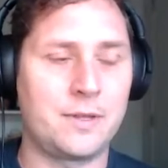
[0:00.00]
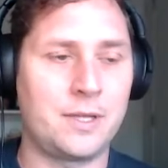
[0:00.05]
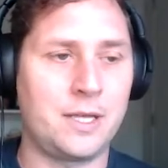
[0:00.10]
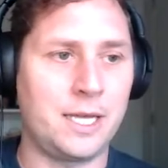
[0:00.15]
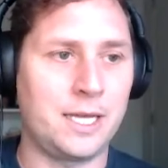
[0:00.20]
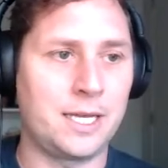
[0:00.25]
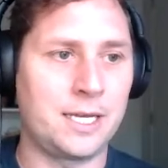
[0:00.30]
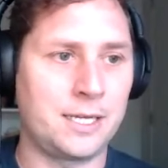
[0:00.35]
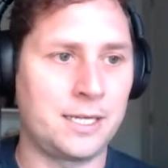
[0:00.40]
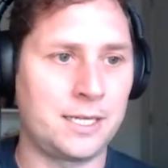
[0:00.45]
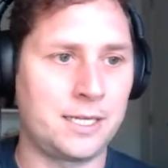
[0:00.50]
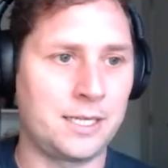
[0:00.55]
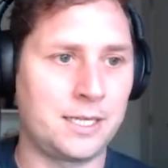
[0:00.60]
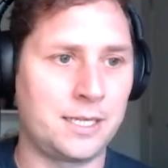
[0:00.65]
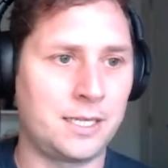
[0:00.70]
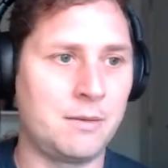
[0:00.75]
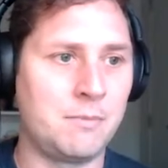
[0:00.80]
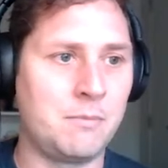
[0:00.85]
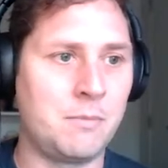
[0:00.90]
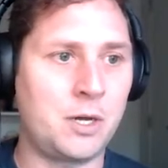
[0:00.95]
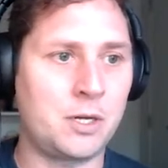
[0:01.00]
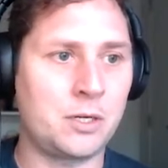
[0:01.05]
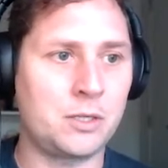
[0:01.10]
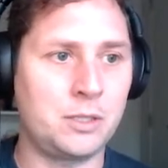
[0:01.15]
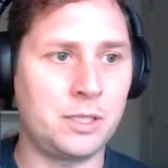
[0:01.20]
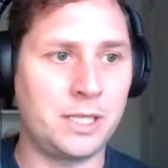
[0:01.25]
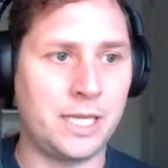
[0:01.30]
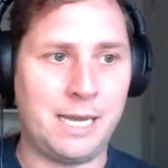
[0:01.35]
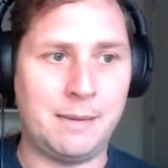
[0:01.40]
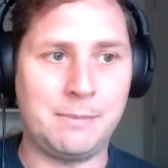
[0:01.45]

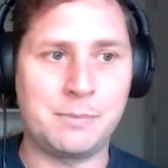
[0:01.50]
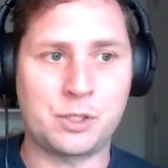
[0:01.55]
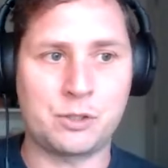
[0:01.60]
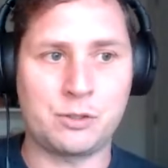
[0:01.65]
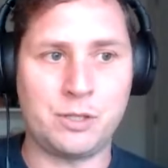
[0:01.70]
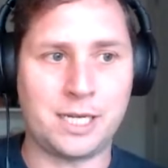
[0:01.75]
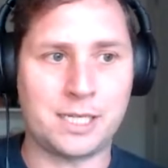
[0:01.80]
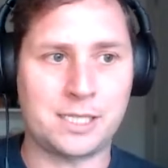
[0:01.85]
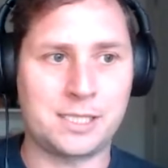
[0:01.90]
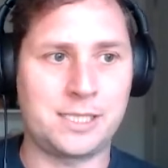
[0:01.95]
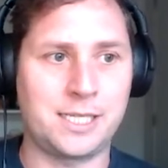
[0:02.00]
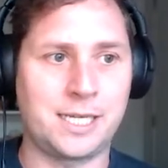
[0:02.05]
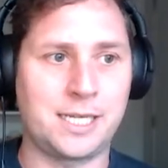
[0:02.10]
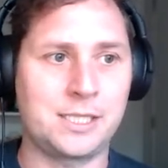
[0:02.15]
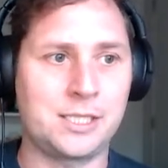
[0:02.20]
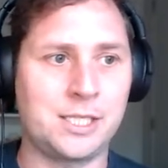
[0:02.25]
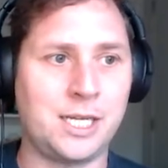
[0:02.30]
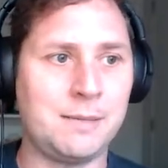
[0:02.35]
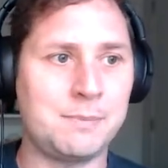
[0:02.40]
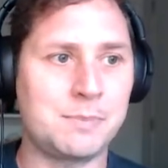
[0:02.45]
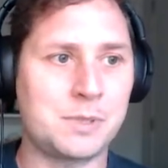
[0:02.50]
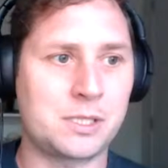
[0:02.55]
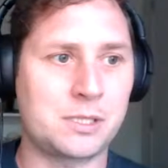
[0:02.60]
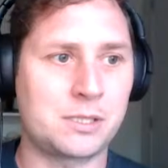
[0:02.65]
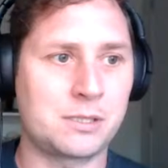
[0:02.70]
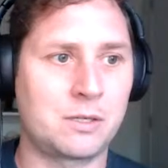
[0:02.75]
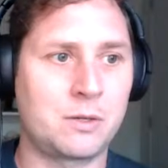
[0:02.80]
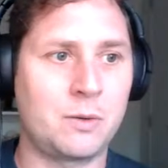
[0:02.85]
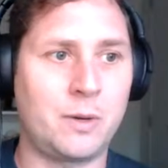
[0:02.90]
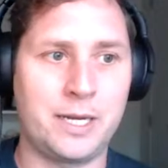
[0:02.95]
model abstract data
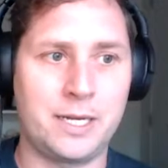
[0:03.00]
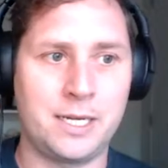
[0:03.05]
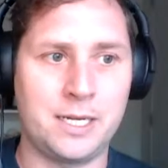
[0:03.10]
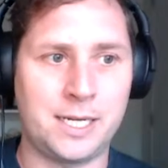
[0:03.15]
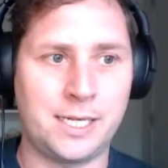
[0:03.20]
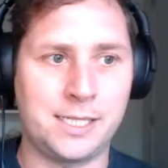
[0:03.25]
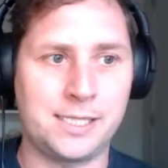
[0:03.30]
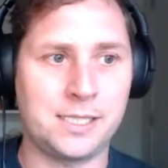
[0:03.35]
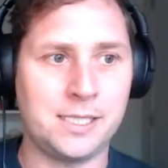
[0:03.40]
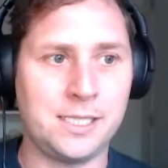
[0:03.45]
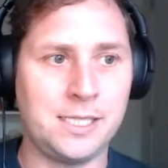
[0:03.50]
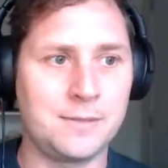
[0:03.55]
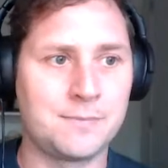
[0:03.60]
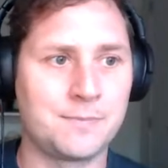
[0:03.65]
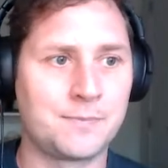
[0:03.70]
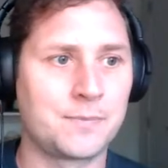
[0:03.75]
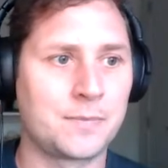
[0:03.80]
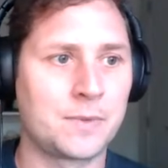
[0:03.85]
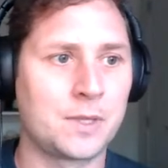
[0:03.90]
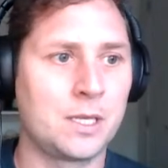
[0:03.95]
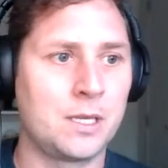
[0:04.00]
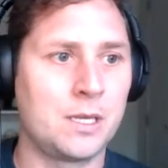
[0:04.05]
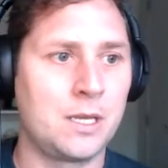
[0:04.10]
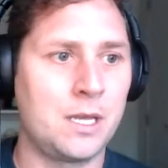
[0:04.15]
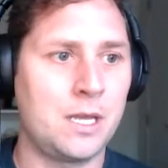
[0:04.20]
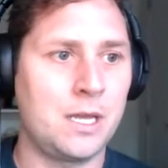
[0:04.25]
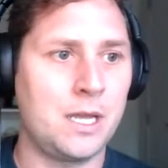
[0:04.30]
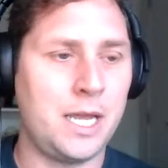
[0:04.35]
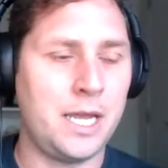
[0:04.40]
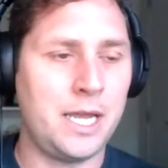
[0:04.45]
types quite nicely.
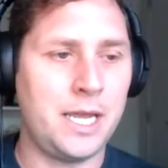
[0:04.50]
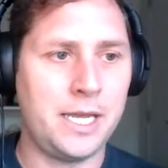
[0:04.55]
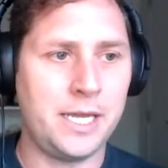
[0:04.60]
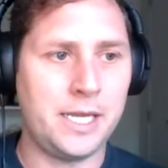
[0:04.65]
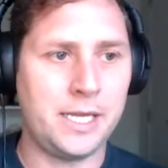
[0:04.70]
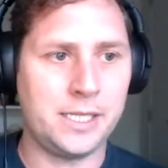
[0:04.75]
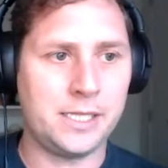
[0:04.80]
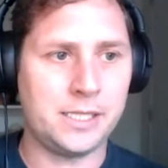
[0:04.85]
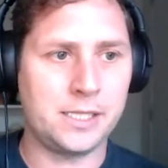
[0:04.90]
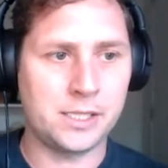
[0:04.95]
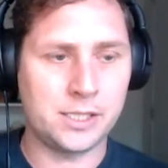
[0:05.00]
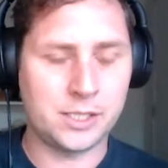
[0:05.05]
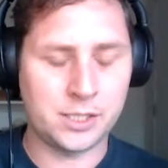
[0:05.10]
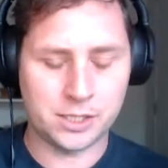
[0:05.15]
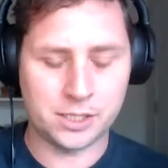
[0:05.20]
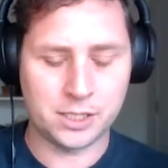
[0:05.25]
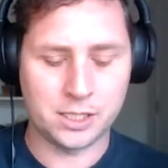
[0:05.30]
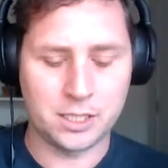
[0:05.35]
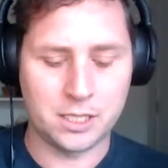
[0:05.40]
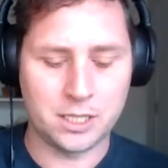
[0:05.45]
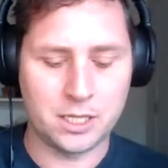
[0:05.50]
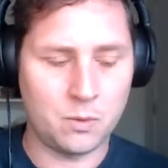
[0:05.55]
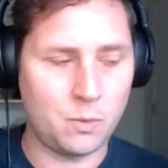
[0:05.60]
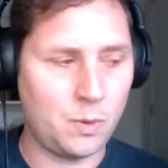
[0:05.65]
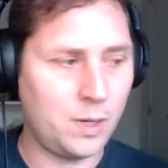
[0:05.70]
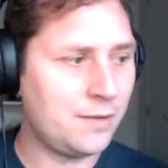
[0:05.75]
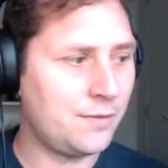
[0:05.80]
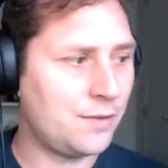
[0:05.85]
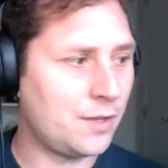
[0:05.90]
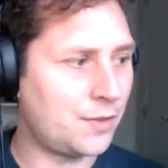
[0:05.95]
And
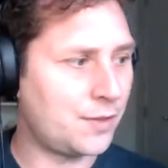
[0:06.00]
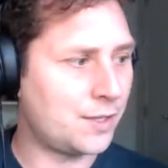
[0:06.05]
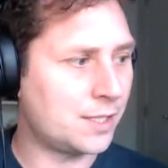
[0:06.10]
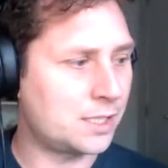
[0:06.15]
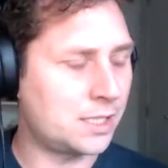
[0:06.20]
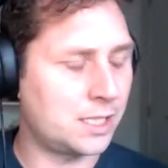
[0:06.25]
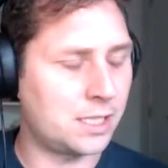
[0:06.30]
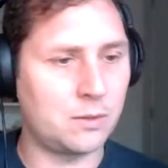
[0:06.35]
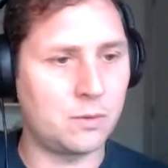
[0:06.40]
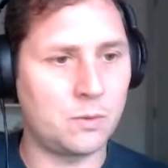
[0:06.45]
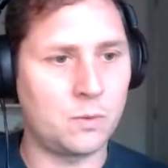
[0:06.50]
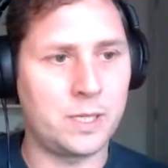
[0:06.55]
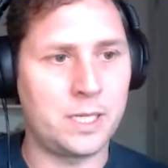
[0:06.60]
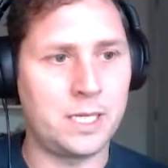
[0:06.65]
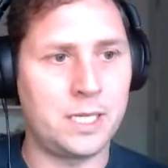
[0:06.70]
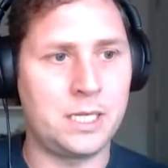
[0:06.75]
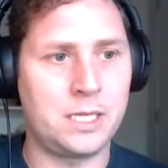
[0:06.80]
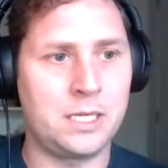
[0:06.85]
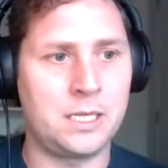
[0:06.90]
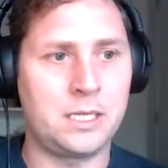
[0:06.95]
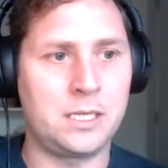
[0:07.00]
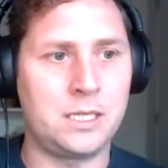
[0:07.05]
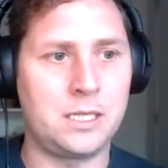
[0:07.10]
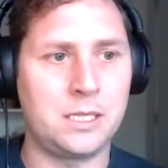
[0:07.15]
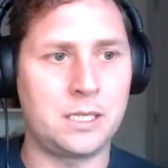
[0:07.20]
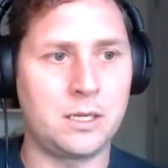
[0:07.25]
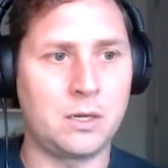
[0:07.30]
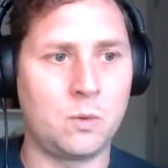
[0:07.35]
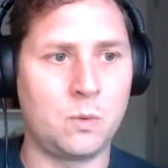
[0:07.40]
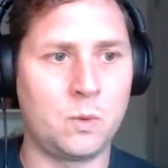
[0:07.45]
one of the things that we
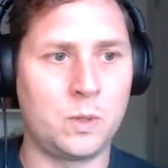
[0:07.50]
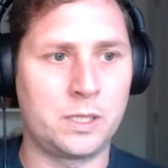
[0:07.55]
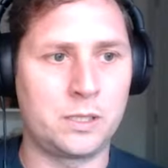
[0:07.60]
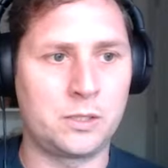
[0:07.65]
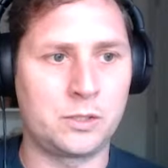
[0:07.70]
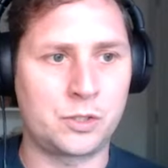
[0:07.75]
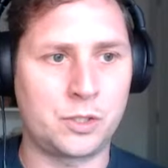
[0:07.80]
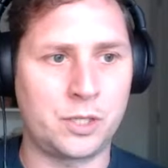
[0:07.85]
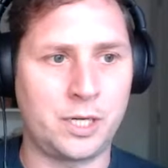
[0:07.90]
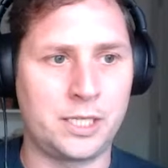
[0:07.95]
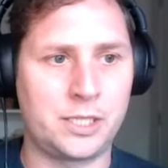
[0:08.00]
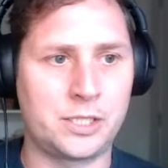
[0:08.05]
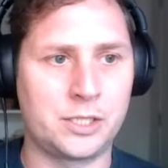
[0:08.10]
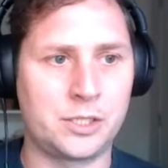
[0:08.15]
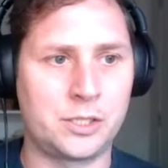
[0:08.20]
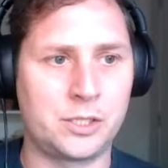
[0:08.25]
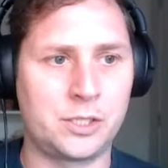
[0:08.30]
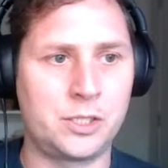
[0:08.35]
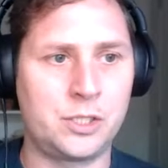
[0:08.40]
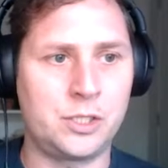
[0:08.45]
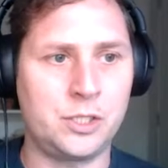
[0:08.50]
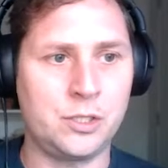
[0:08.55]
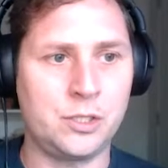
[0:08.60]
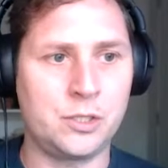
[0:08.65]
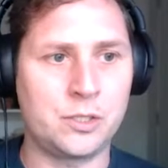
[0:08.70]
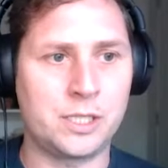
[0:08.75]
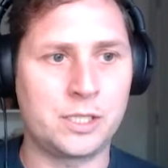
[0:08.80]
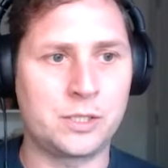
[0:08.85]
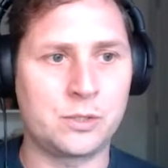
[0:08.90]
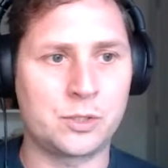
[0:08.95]
will try to do
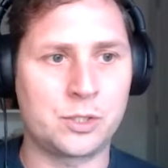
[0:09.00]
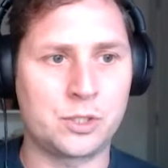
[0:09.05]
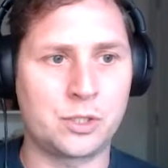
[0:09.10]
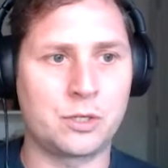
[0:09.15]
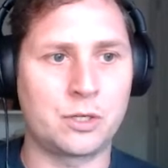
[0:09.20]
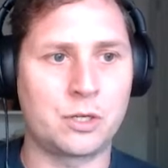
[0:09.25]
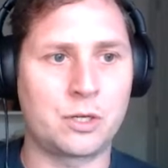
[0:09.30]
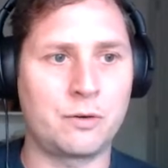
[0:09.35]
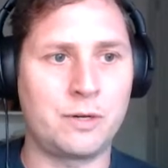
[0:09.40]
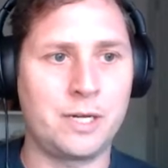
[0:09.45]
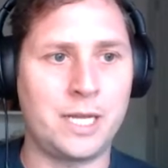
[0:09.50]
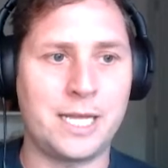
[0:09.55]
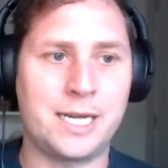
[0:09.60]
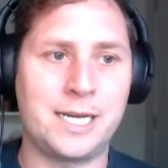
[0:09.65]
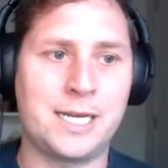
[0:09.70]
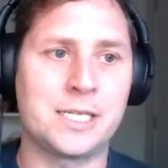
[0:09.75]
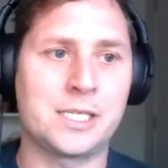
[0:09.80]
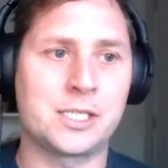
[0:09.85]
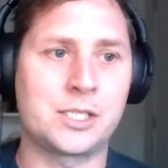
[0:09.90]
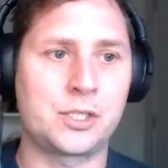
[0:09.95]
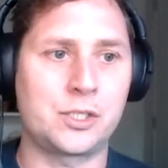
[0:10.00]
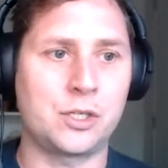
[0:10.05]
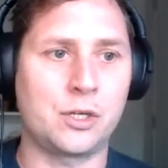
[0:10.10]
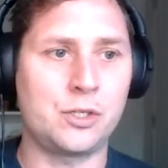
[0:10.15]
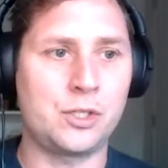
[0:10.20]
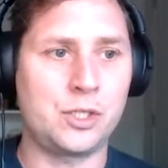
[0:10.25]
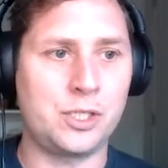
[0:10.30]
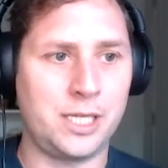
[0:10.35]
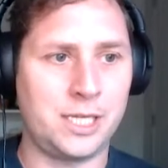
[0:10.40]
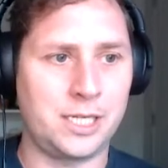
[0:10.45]
is also create an
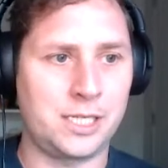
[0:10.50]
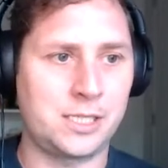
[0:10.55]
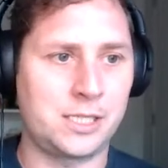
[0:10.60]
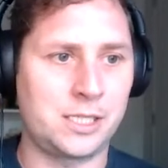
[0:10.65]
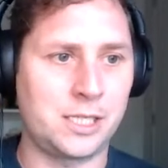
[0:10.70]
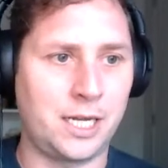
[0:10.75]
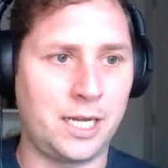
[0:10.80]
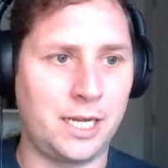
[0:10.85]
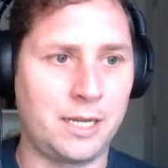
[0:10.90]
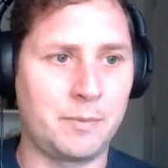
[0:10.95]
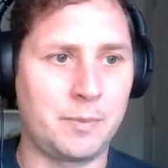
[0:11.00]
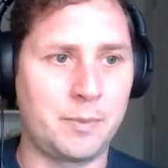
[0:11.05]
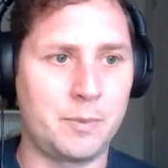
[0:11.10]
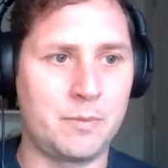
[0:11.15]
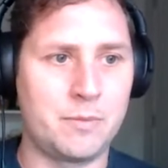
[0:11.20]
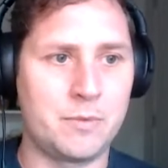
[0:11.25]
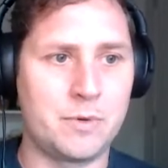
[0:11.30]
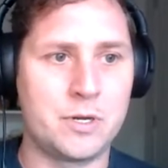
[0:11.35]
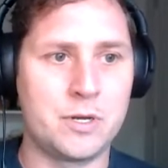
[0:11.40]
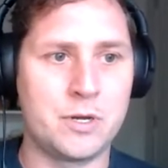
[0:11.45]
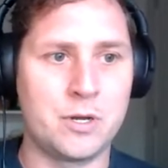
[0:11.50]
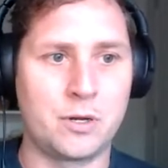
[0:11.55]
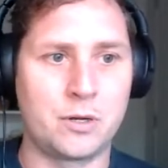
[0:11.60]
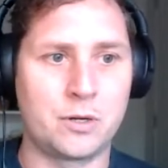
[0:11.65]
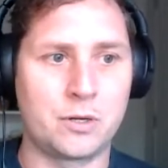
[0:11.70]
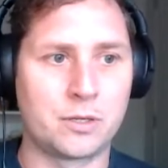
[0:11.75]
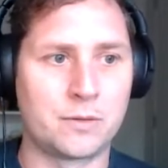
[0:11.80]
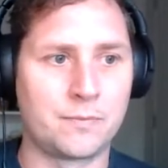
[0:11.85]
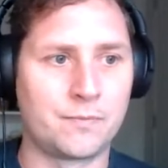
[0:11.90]
associated type node.